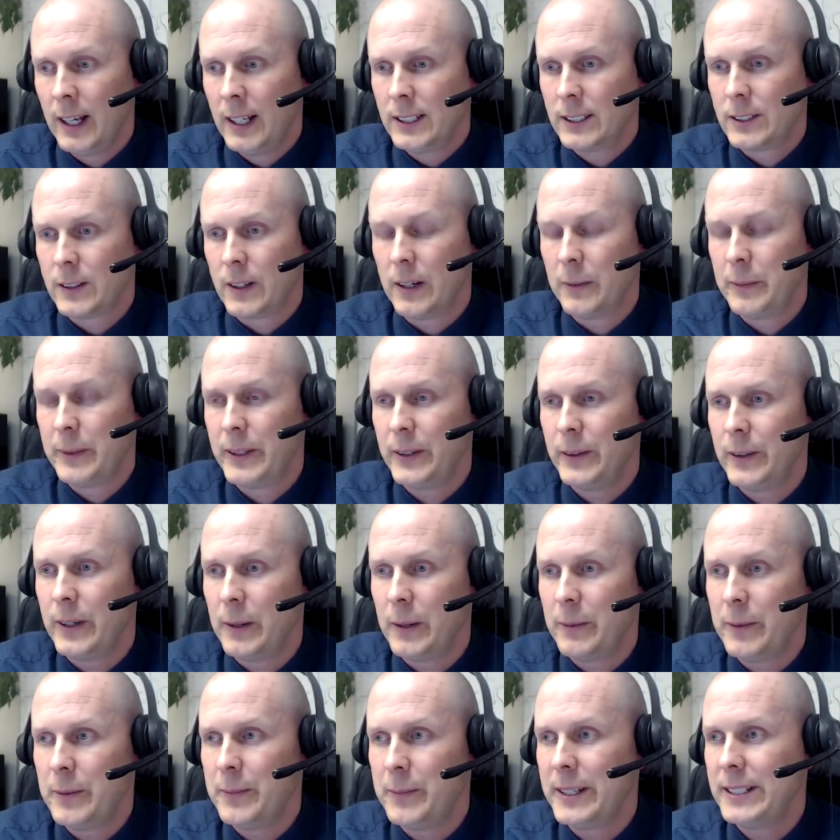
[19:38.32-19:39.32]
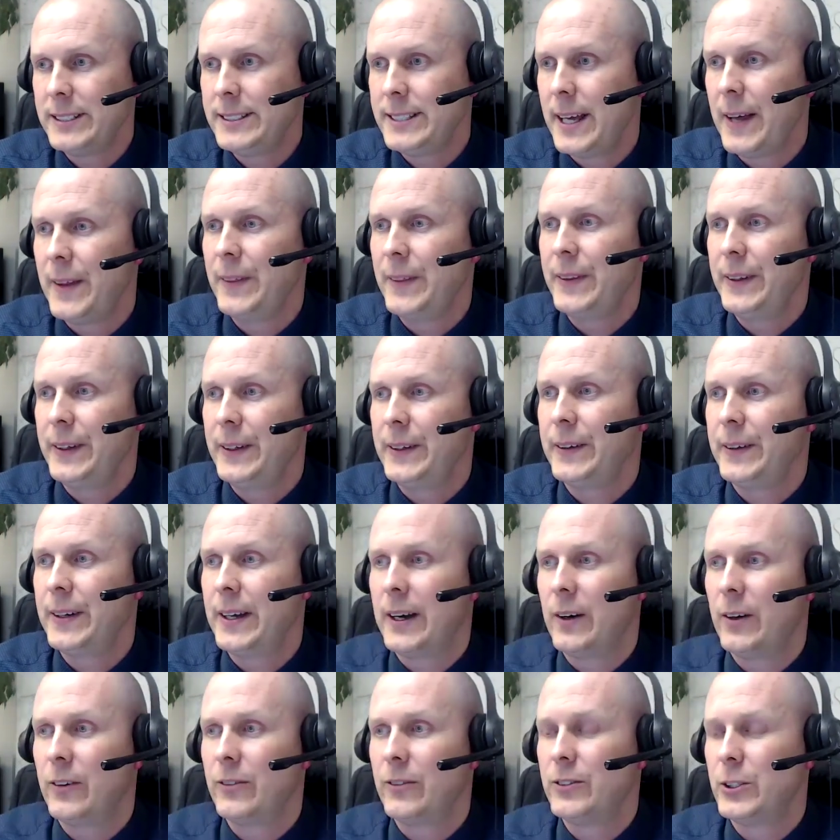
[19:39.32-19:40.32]
So I'm in my 10th year
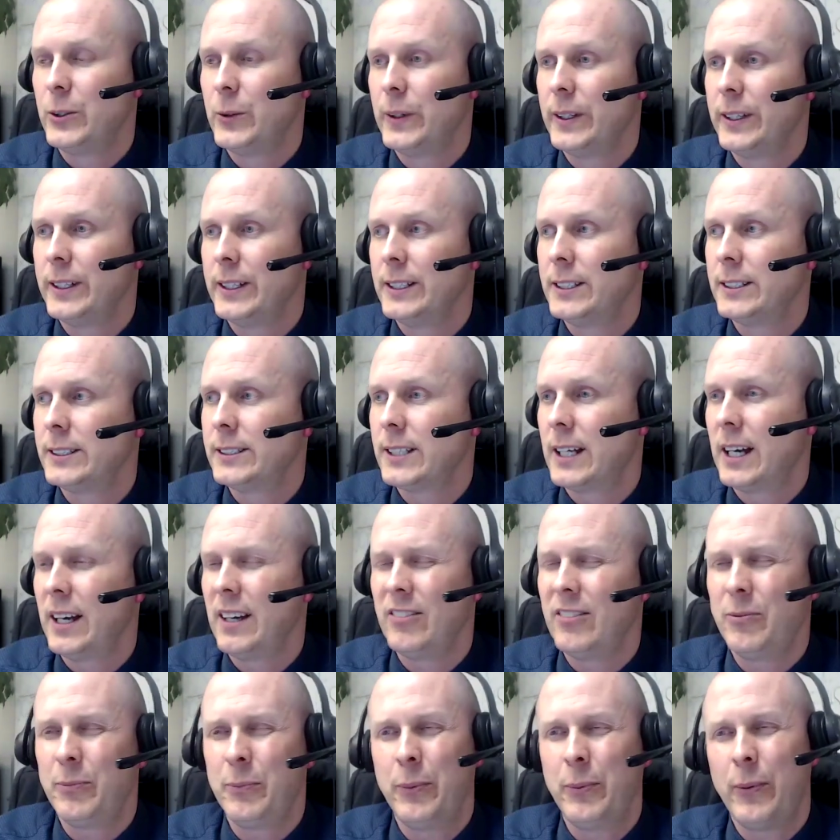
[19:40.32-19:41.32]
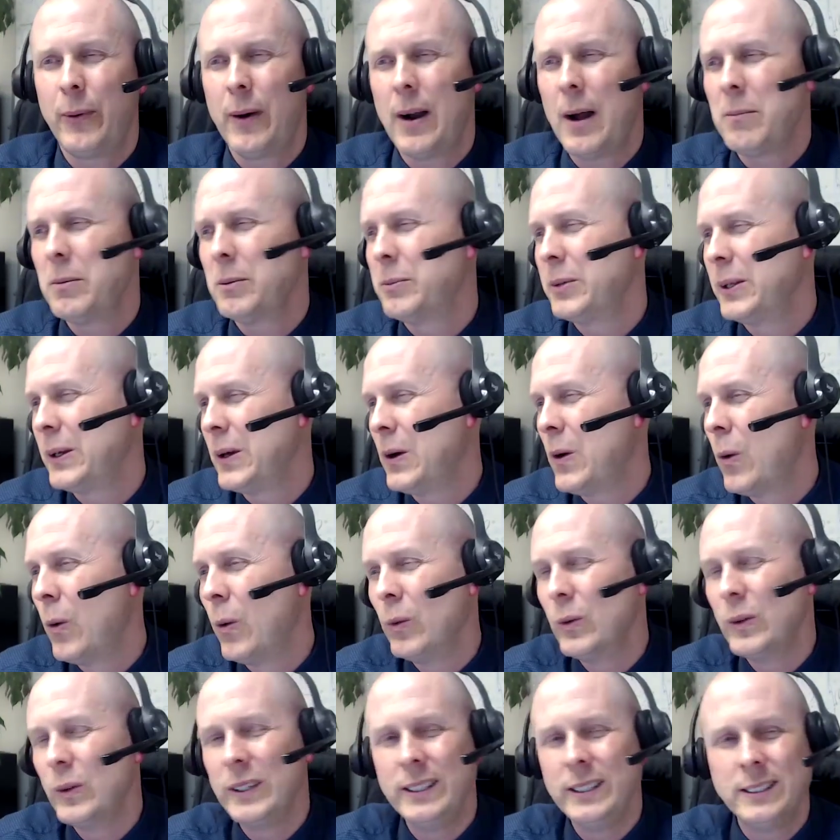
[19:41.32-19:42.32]
now of doing this. I have probably
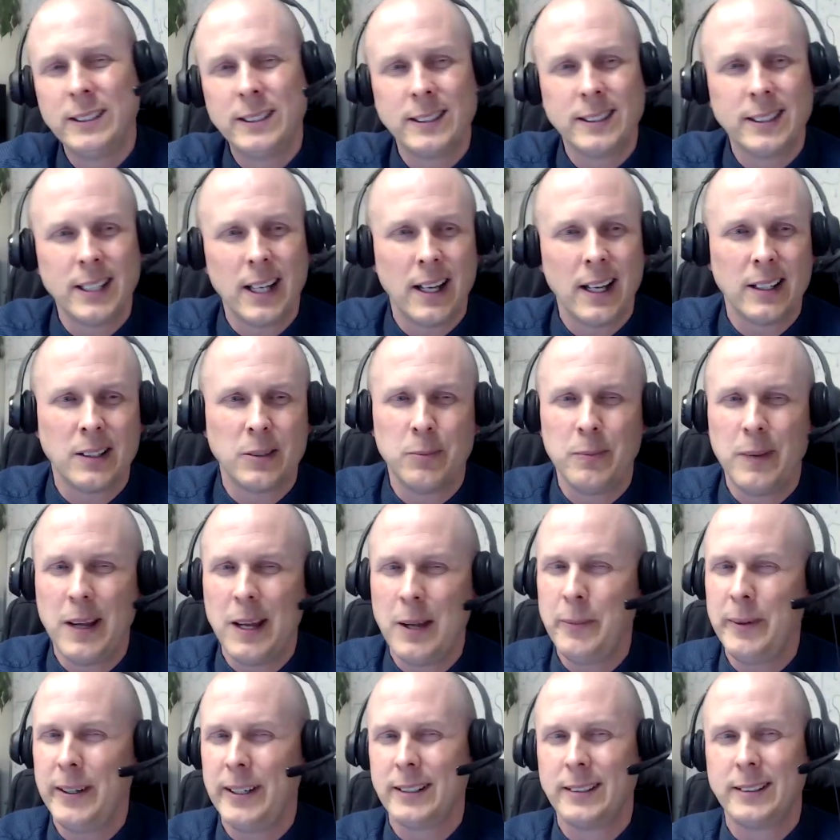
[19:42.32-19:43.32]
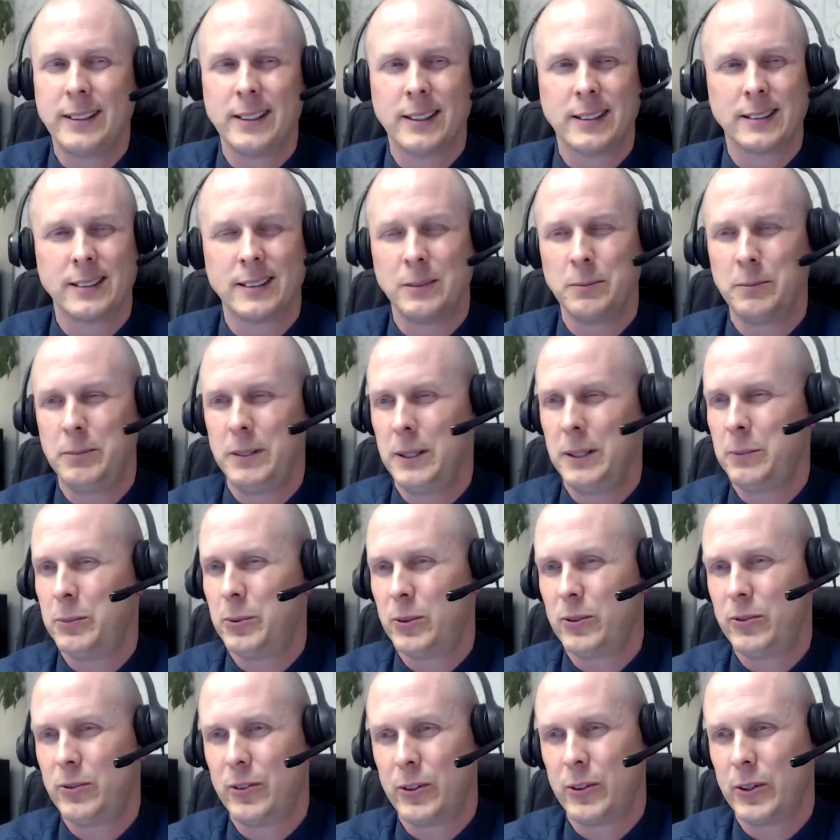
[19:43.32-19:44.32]
only sent maybe a dozen
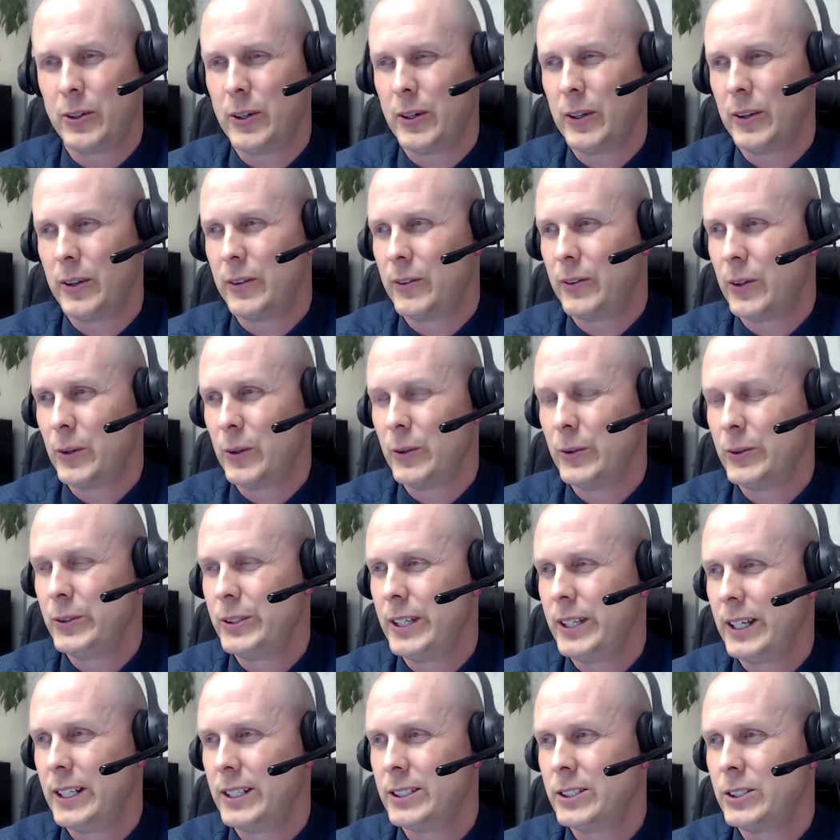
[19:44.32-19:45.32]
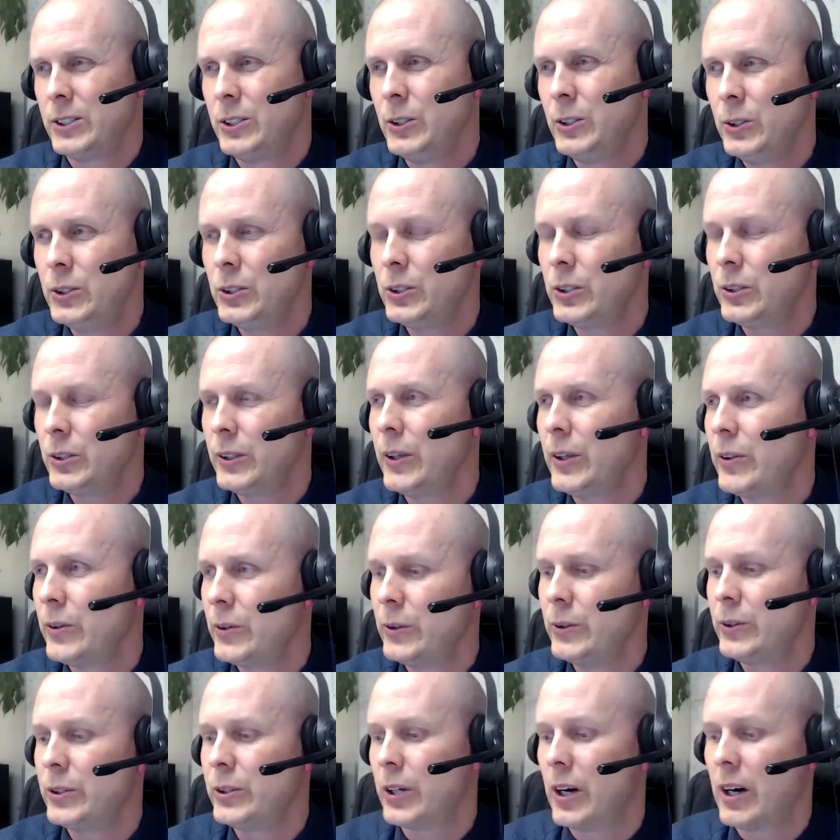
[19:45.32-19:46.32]
people for an on-the-road test. Usually
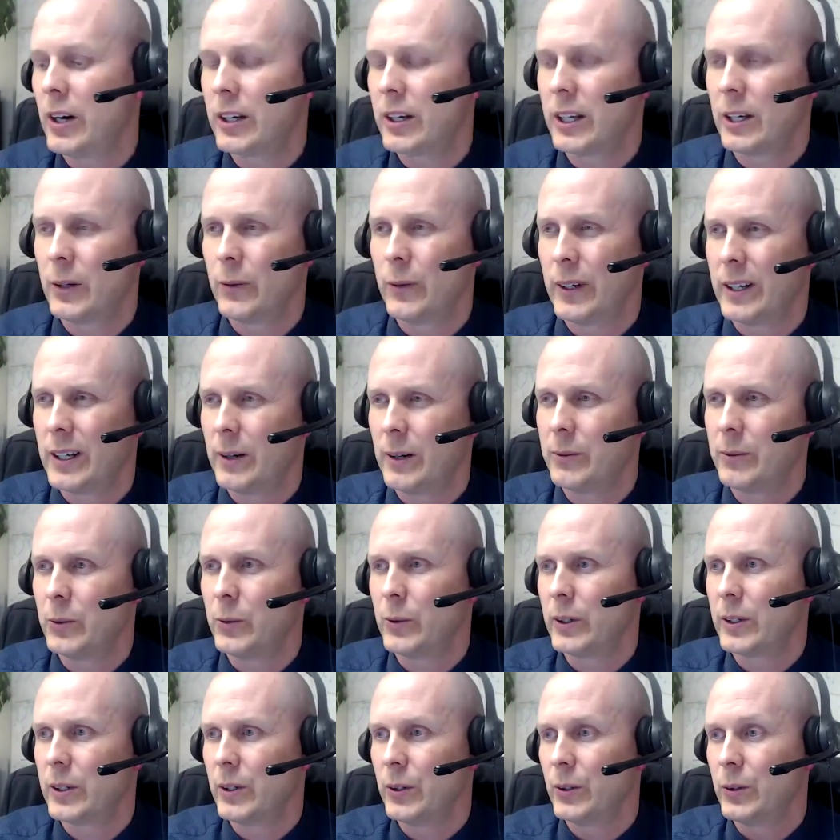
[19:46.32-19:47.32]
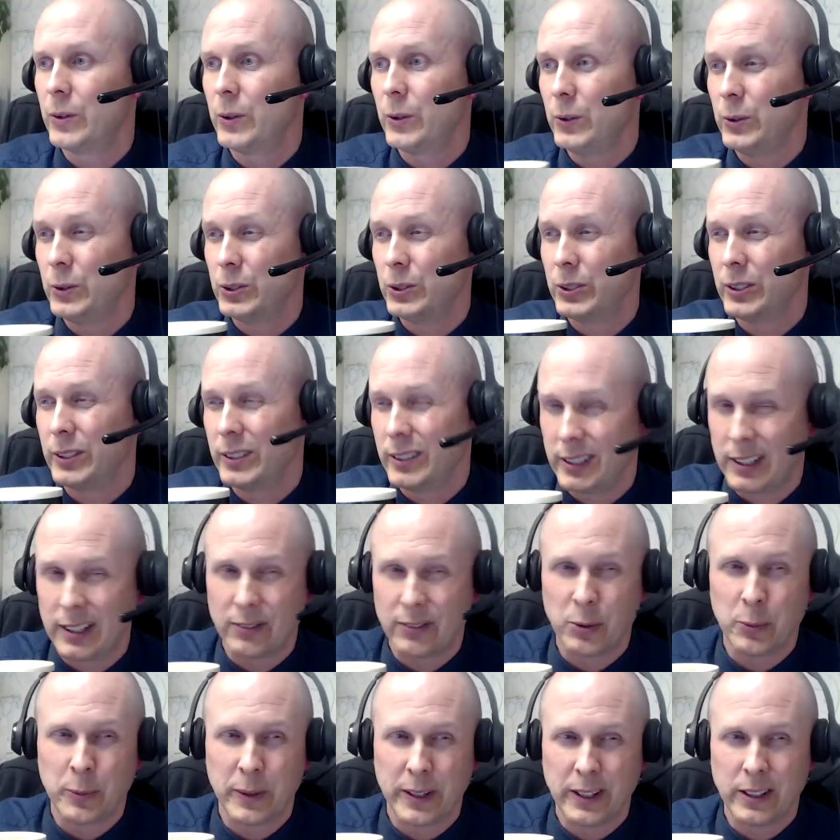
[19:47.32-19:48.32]
through talking, we come to a conclusion that
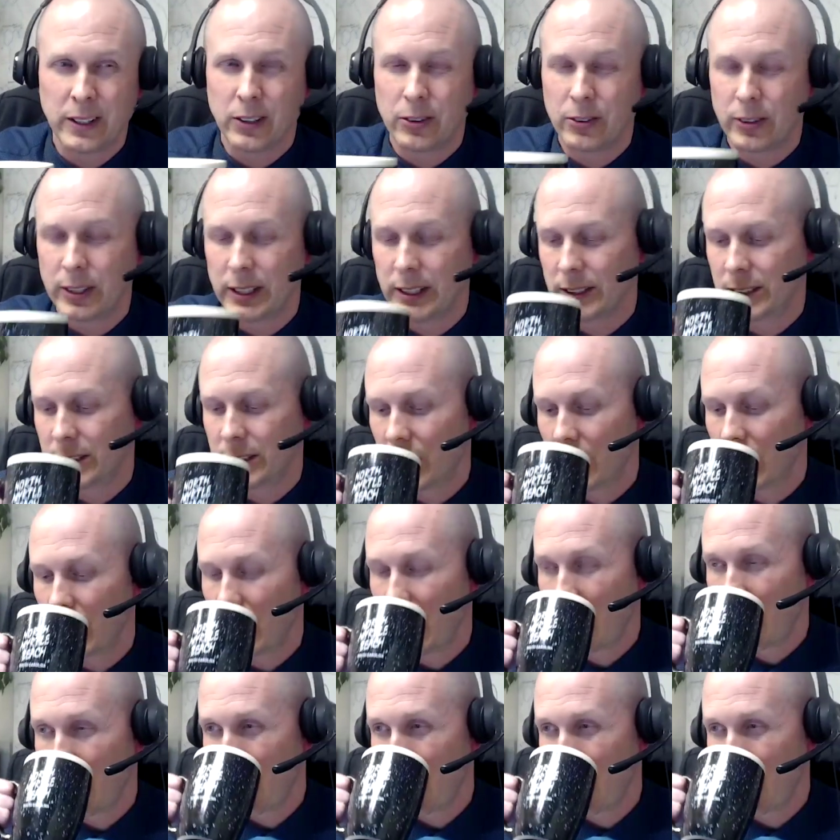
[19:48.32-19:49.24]
everybody agrees on.